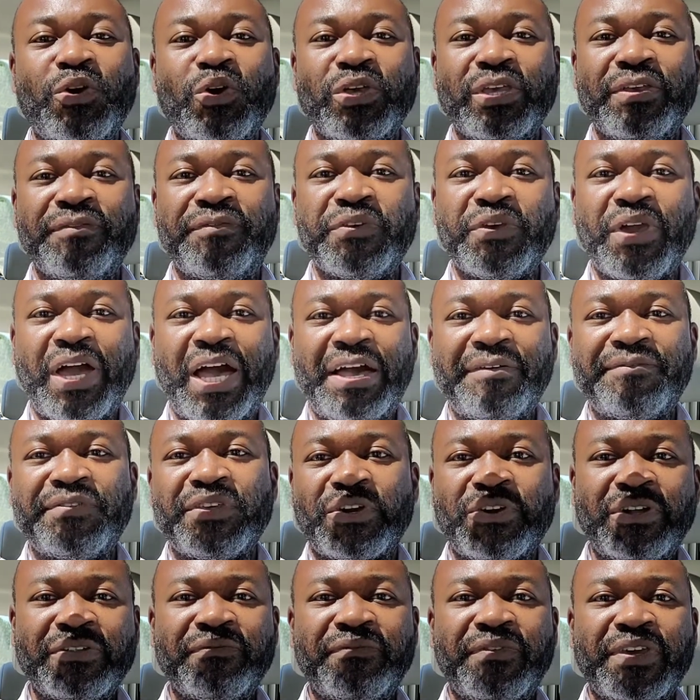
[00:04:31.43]
If you have your
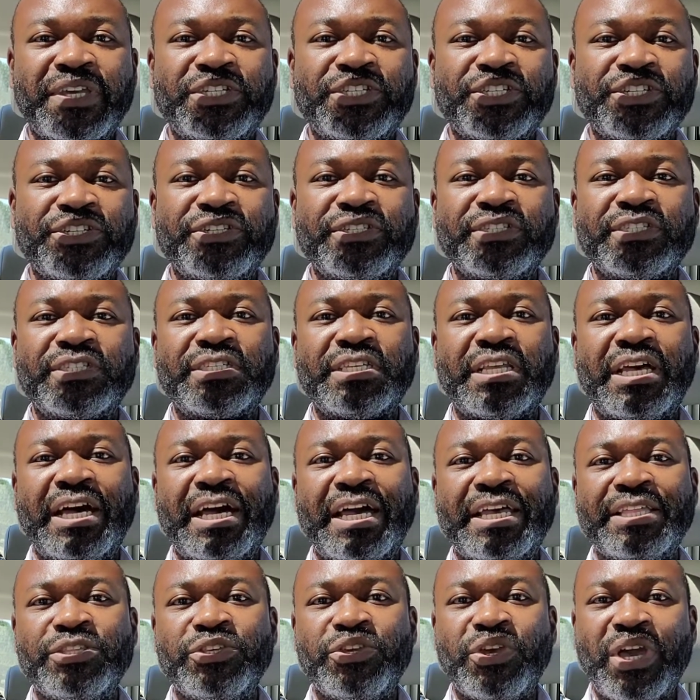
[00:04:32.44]
convictions
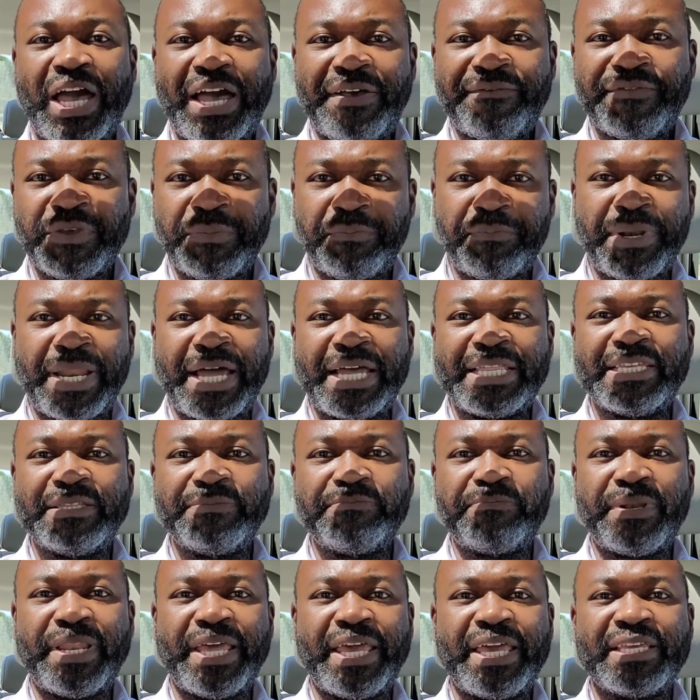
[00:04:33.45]
and you have your plan in
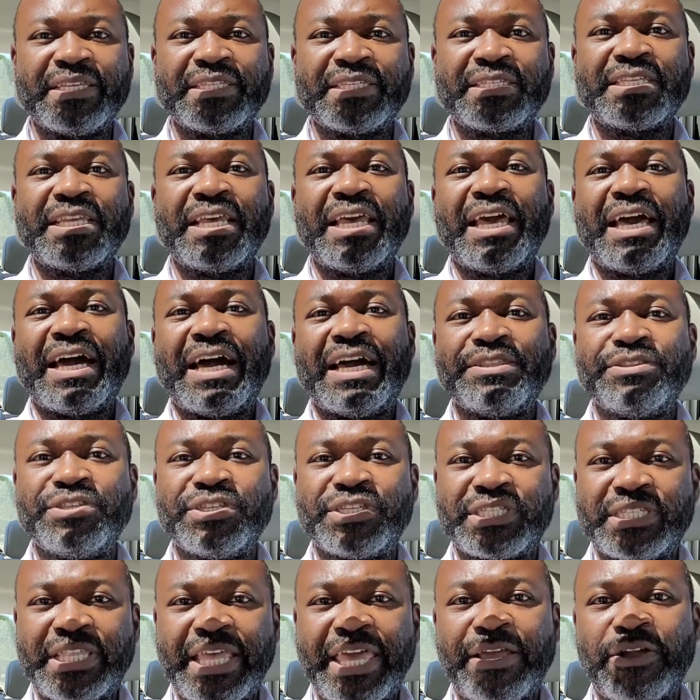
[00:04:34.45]
place and you
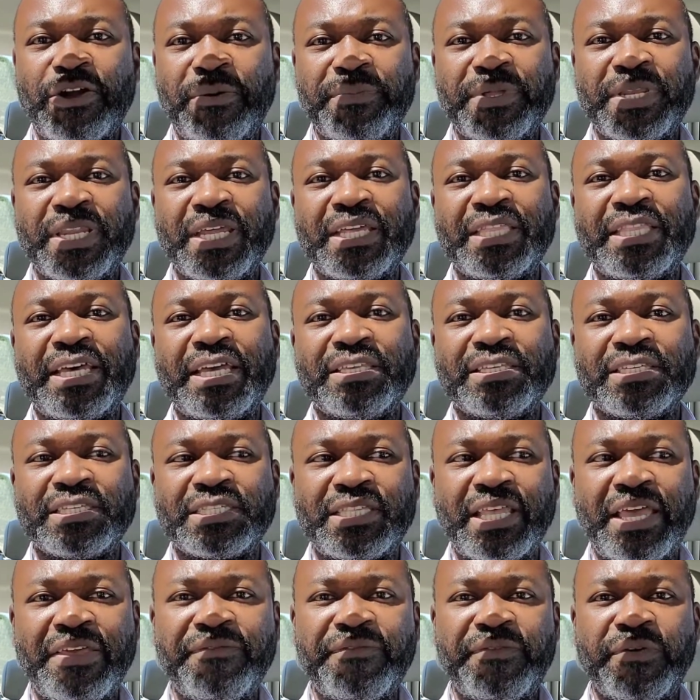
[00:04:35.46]
stay committed and you
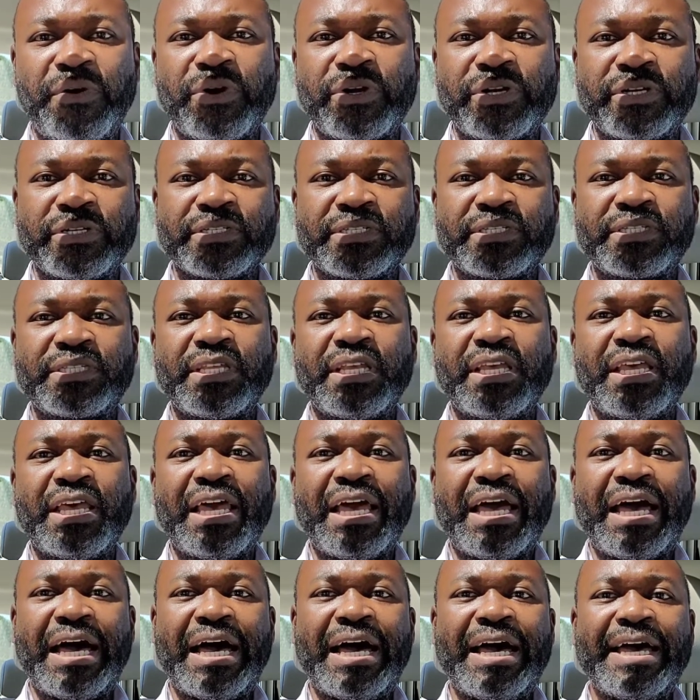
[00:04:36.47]
stay focused
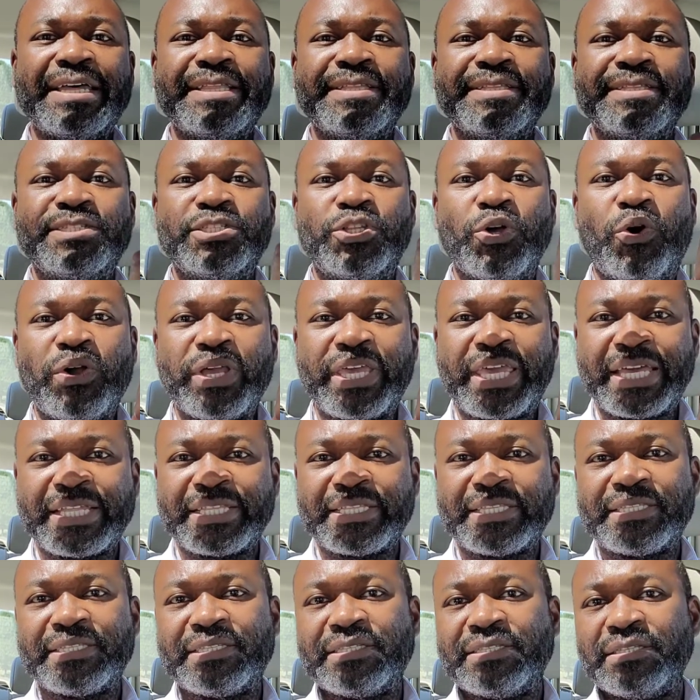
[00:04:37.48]
and don't get,
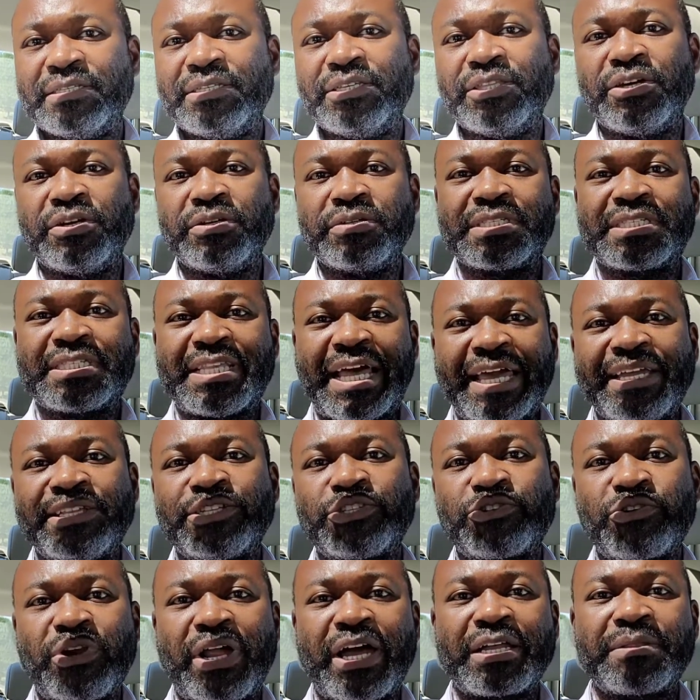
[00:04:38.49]
you know,
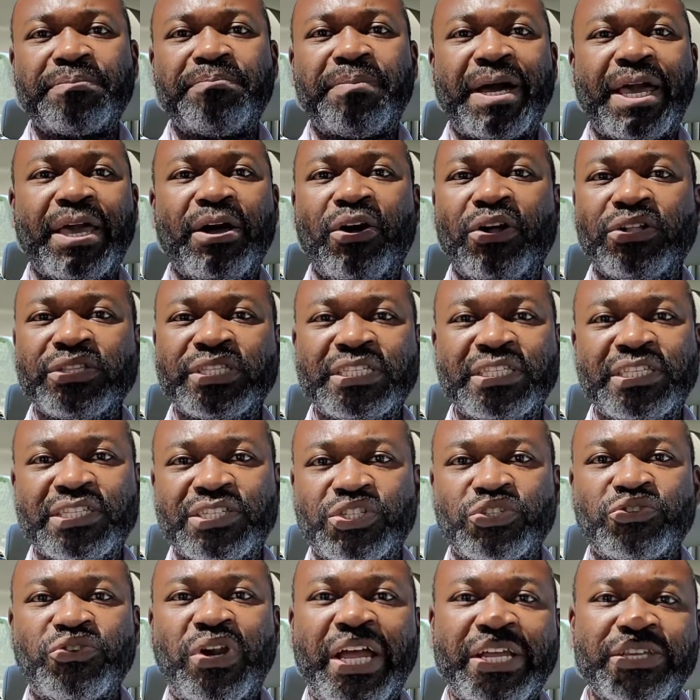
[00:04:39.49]
sidetracked by all the
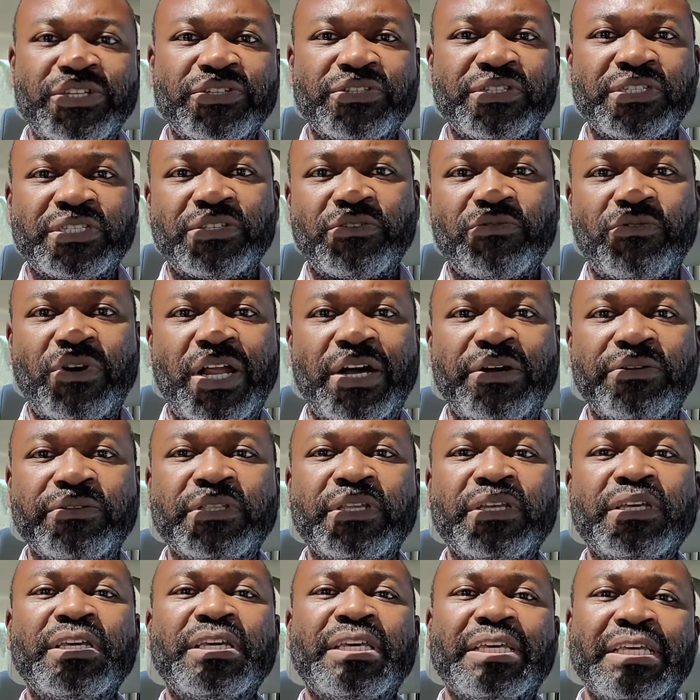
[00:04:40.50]
distractions around,
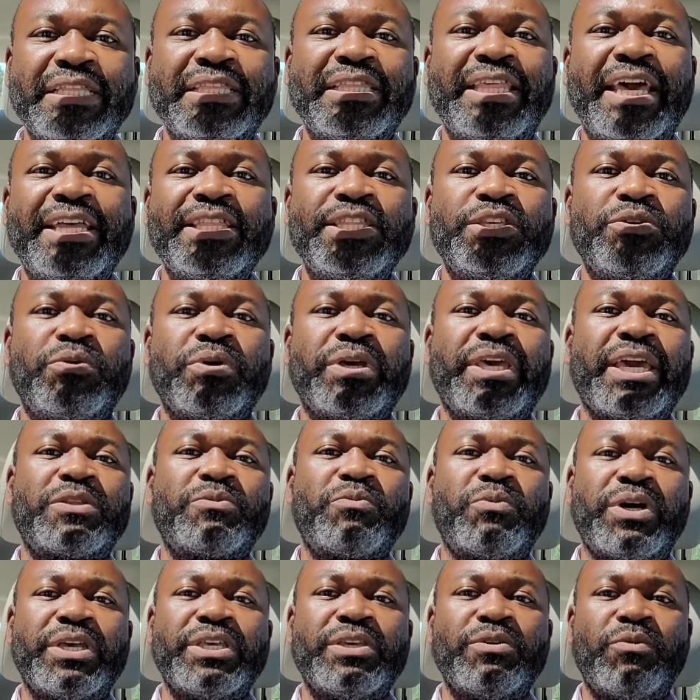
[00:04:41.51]
then you'll get
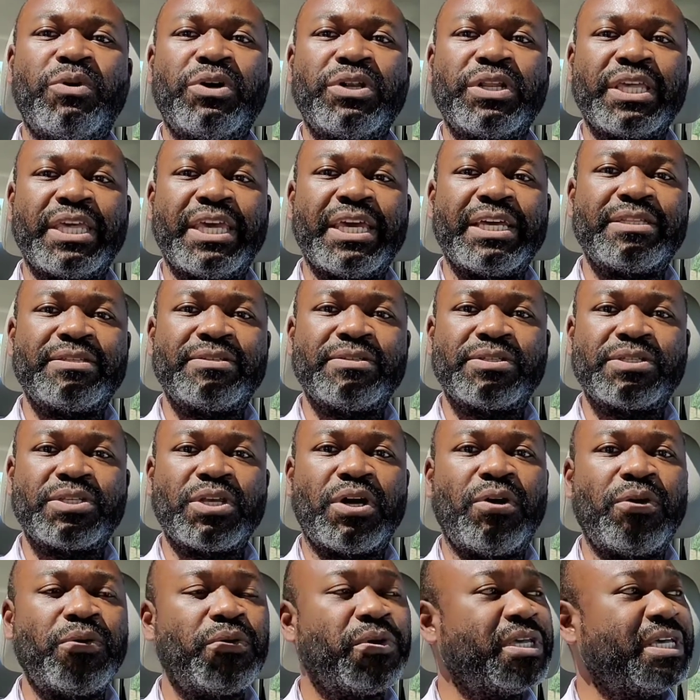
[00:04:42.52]
where you want to get to.
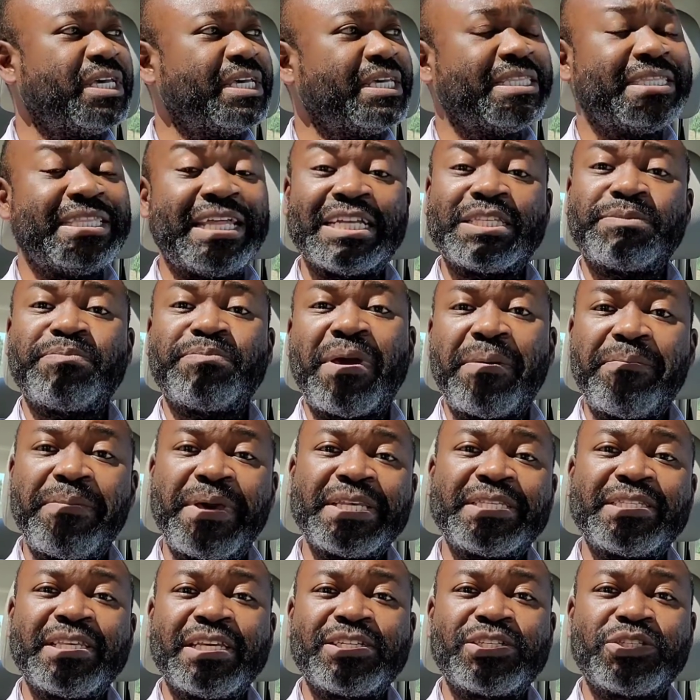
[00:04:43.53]
So that's my
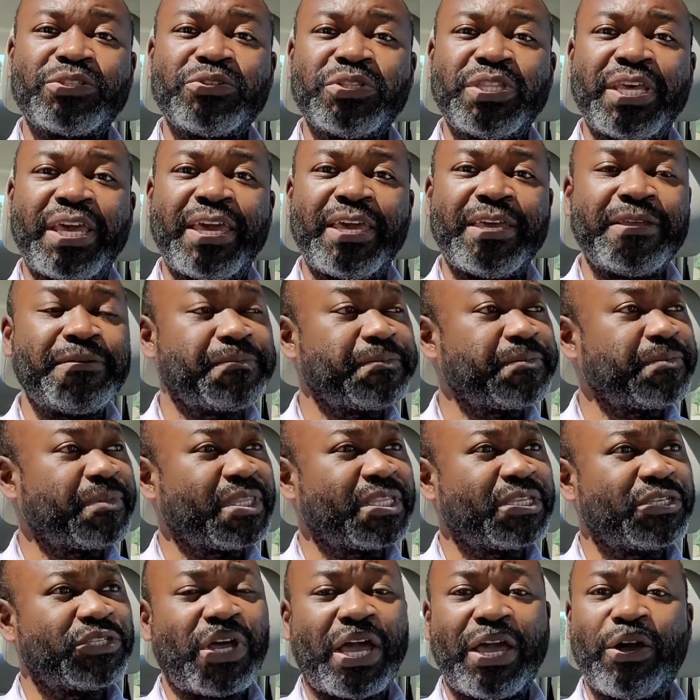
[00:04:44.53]
message today.
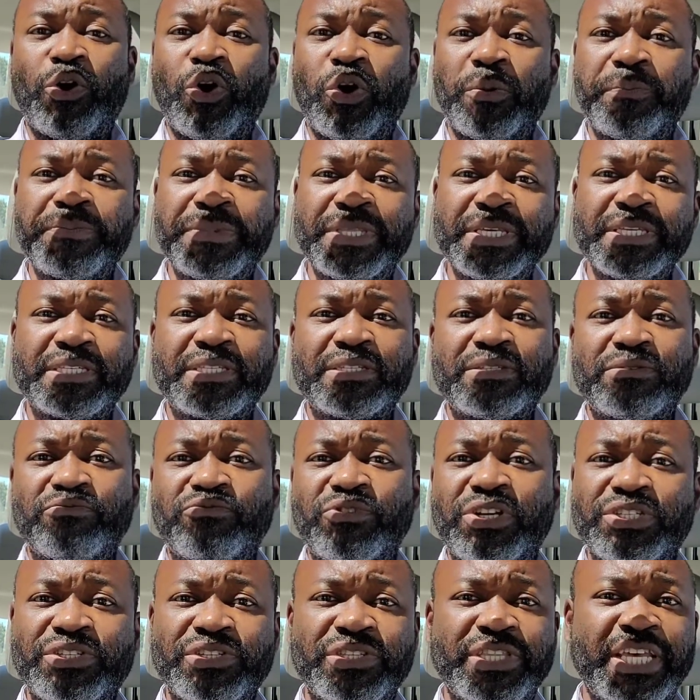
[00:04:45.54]
So I hope this
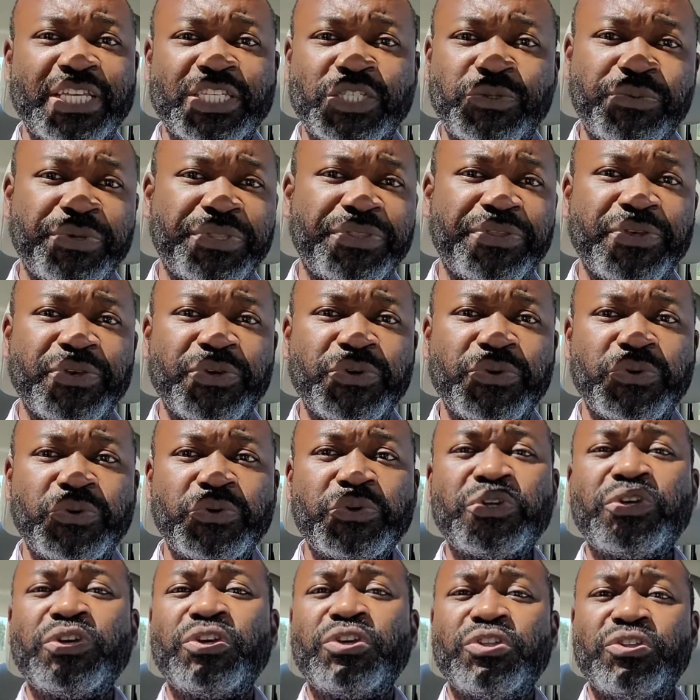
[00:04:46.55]
resonates with you.
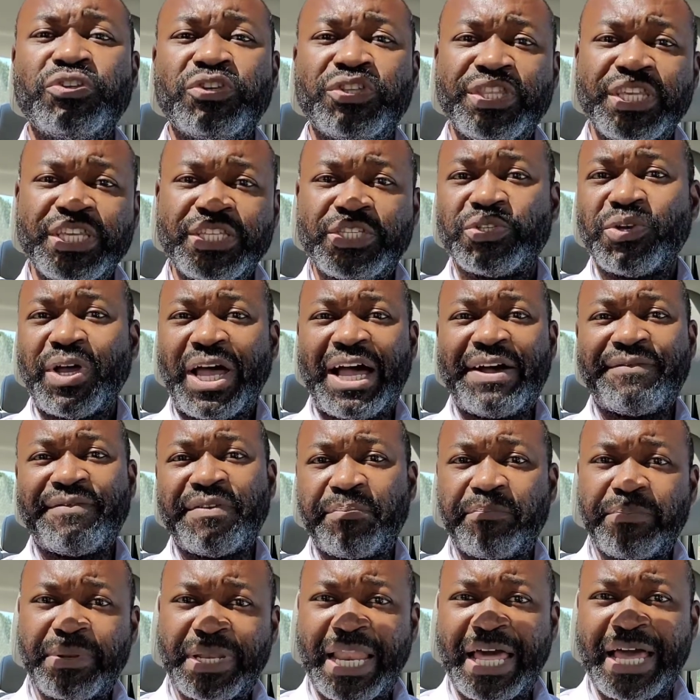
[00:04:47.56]
You need to have a
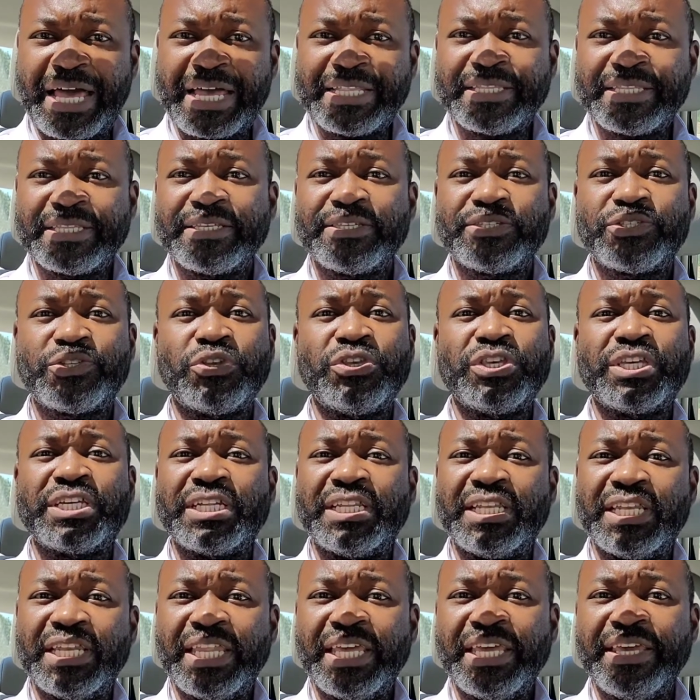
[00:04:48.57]
plan so you
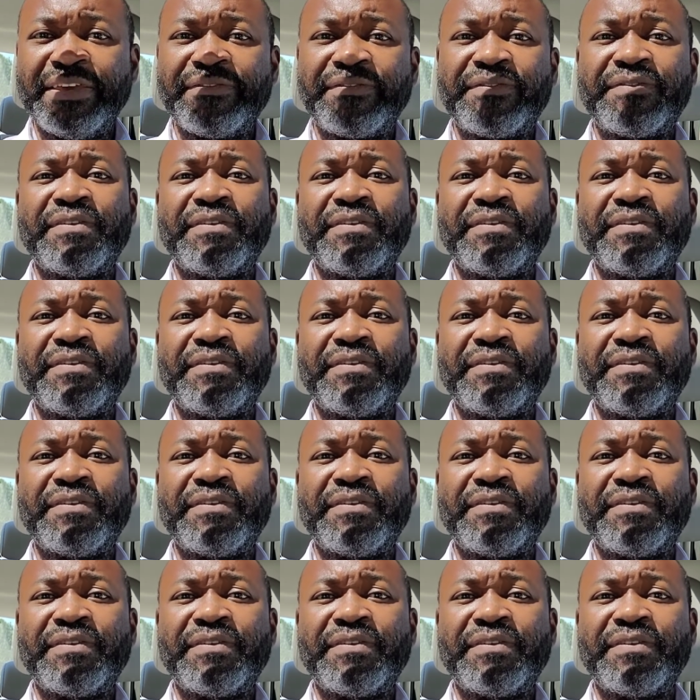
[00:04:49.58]
can live